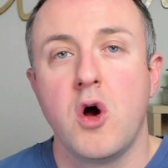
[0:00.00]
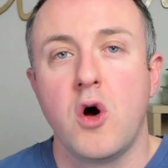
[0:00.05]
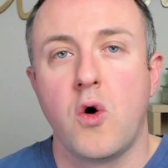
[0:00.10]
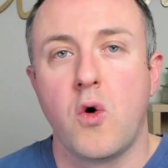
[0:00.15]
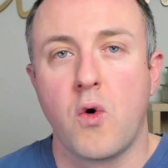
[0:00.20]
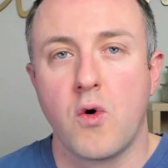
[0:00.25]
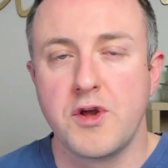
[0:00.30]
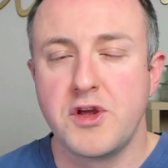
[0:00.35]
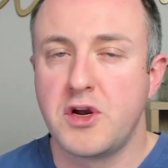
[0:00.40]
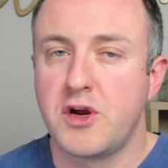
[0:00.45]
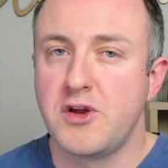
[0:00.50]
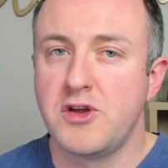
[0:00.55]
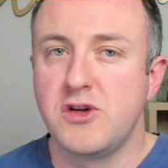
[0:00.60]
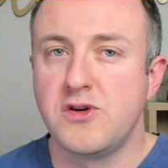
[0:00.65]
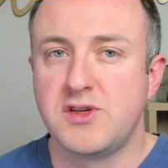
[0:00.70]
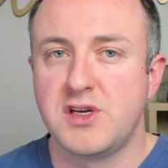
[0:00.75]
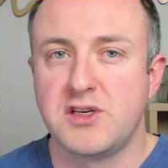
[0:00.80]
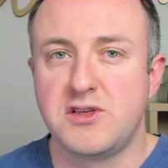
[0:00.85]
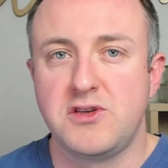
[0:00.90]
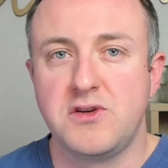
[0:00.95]
or you can
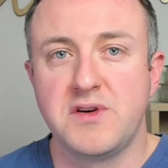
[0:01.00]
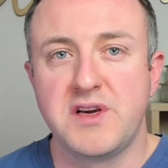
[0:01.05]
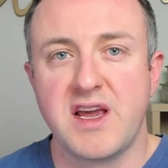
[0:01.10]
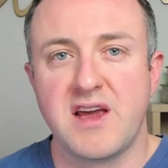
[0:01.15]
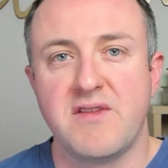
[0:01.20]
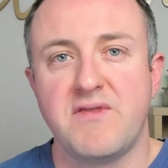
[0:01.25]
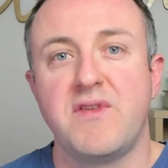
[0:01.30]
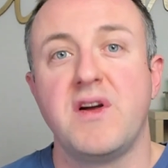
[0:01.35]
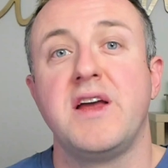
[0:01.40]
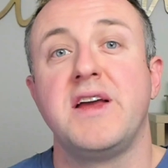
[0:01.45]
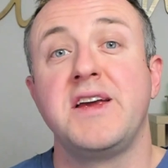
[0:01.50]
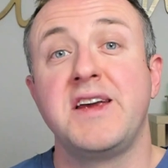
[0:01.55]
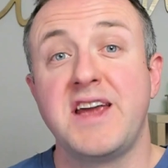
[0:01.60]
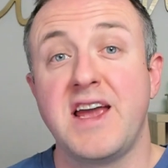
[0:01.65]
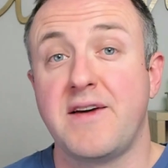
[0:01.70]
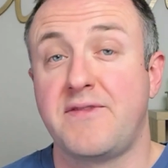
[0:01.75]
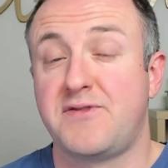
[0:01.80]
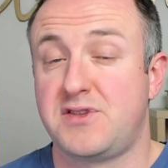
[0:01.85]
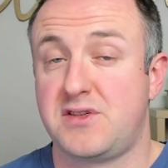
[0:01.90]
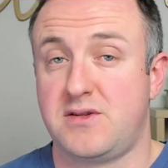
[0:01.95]
use it to give
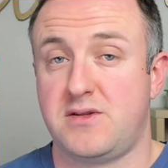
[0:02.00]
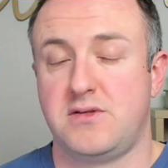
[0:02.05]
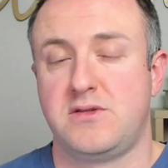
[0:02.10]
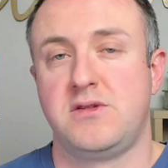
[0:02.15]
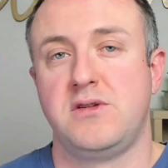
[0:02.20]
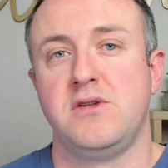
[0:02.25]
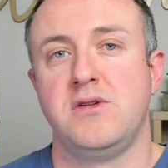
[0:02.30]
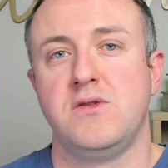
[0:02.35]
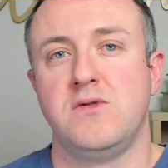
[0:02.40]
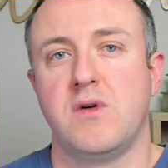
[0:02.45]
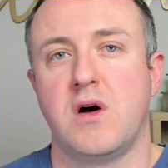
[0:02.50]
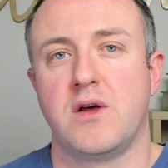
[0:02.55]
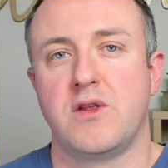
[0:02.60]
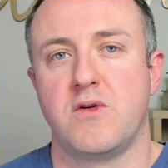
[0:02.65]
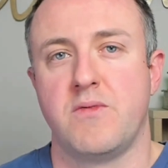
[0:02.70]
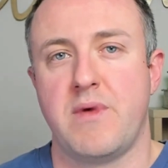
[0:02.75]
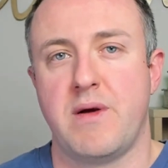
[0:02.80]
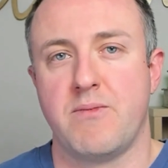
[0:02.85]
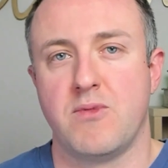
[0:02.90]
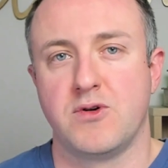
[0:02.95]
gifts to other
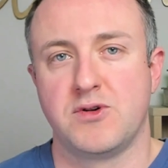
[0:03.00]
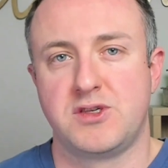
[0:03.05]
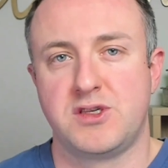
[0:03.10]
members.